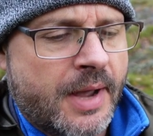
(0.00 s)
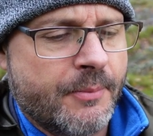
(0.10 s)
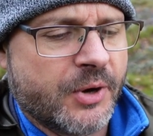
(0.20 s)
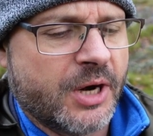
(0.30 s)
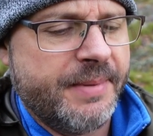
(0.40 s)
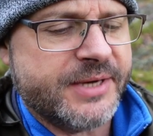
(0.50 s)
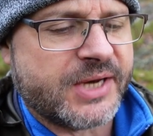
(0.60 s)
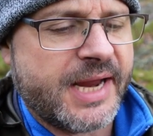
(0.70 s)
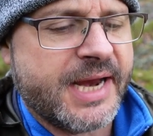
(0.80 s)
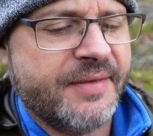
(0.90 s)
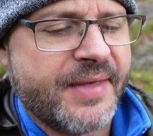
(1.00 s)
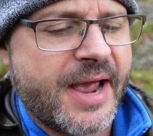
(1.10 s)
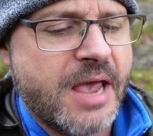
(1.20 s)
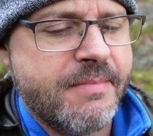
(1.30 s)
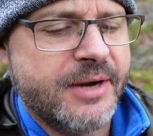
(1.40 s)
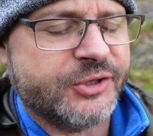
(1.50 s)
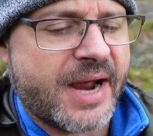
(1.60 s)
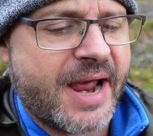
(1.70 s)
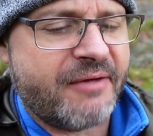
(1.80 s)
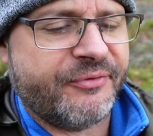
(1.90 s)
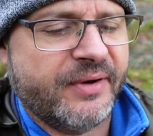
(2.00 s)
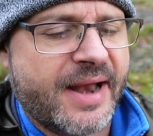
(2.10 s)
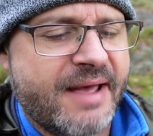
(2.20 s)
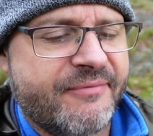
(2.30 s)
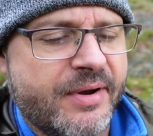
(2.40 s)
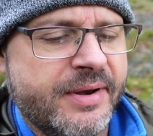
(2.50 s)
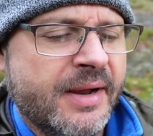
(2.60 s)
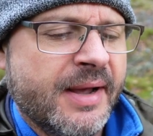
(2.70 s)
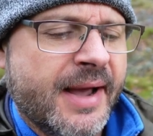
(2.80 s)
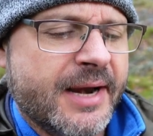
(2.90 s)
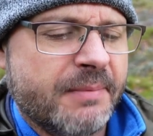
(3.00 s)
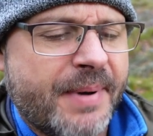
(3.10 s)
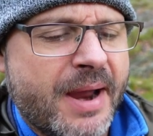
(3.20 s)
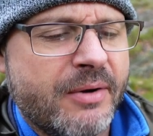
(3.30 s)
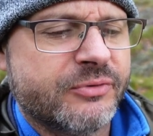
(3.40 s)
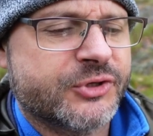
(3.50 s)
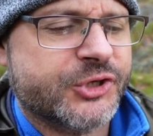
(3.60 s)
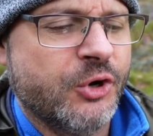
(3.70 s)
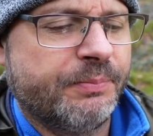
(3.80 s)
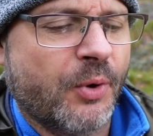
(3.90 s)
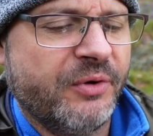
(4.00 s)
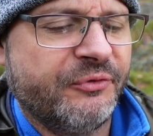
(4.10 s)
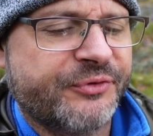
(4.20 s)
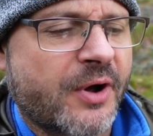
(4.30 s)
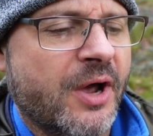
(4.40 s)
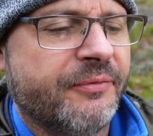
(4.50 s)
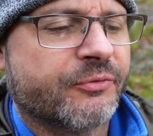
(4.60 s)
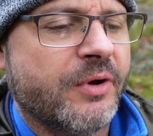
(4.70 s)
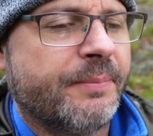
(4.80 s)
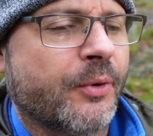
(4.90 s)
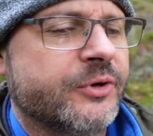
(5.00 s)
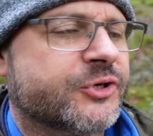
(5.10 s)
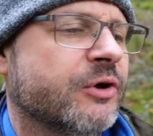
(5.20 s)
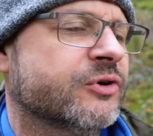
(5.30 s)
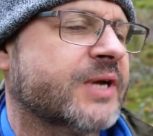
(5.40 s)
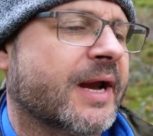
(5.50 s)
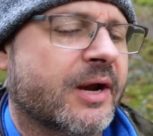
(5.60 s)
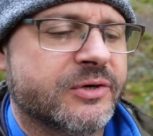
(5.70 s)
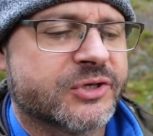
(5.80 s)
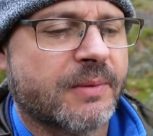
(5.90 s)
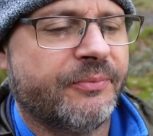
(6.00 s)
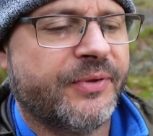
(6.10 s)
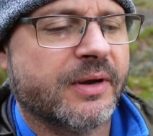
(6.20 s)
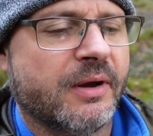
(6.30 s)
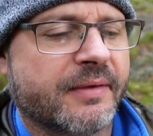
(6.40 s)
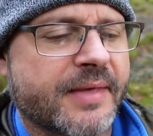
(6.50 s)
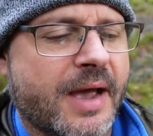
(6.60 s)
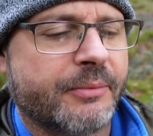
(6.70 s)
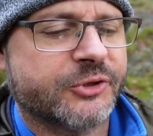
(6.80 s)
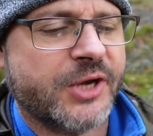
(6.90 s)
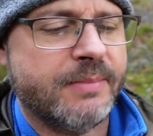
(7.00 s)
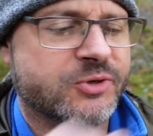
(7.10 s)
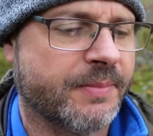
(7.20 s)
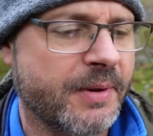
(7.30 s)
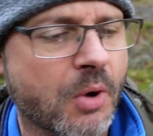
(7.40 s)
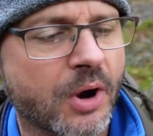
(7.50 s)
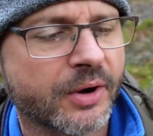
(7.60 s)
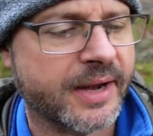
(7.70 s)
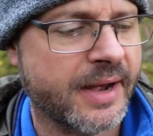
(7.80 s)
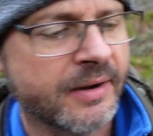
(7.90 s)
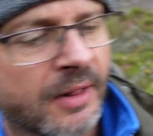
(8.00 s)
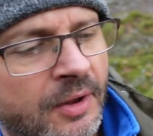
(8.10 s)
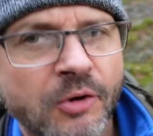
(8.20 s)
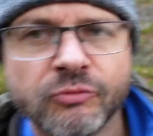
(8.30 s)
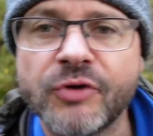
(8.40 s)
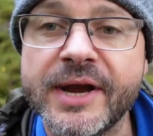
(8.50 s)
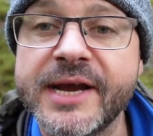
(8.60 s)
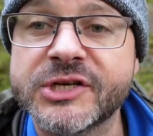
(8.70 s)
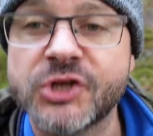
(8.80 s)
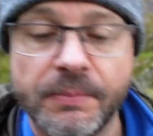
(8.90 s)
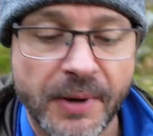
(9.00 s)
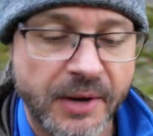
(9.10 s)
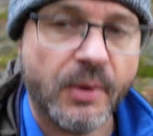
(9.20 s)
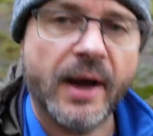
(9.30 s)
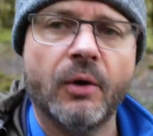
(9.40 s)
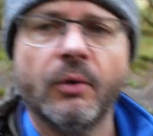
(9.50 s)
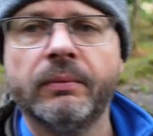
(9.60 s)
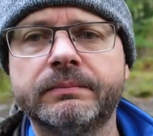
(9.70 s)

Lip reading: And we're going to be taking that image at f11 at about 2.5, 3.2 seconds, something like that, which seems to be working reasonably well.